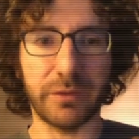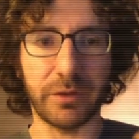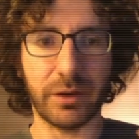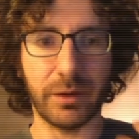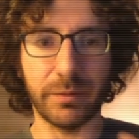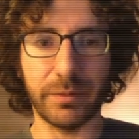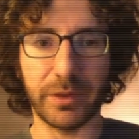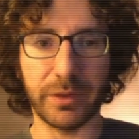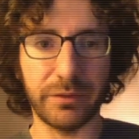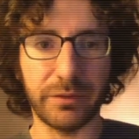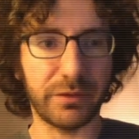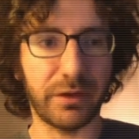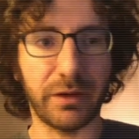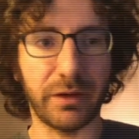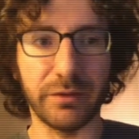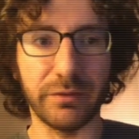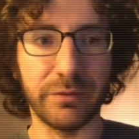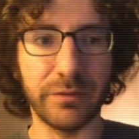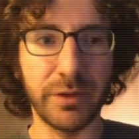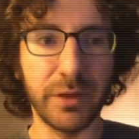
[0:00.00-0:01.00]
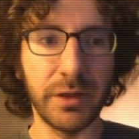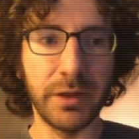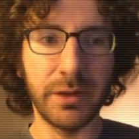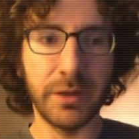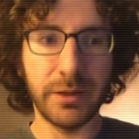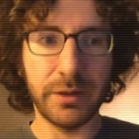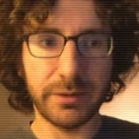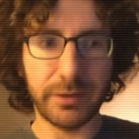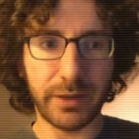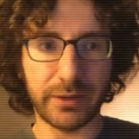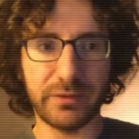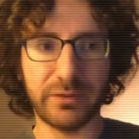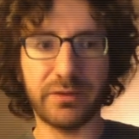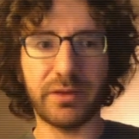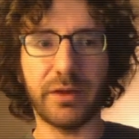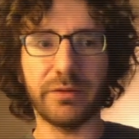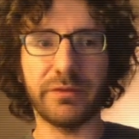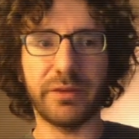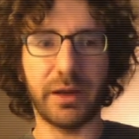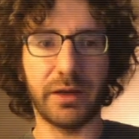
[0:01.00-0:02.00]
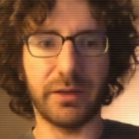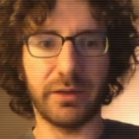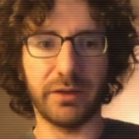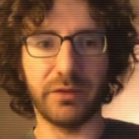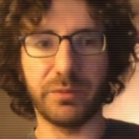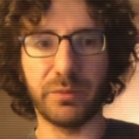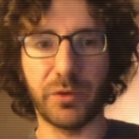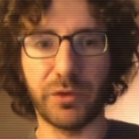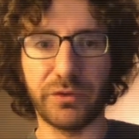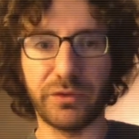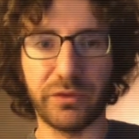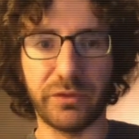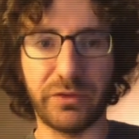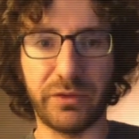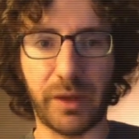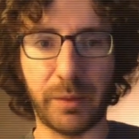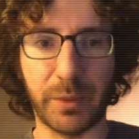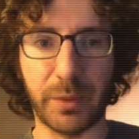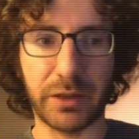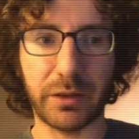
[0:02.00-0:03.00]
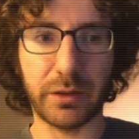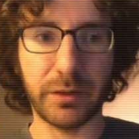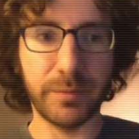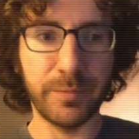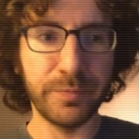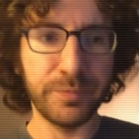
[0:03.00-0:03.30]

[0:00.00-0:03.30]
It's kind of that's stuff that I think is more systemic.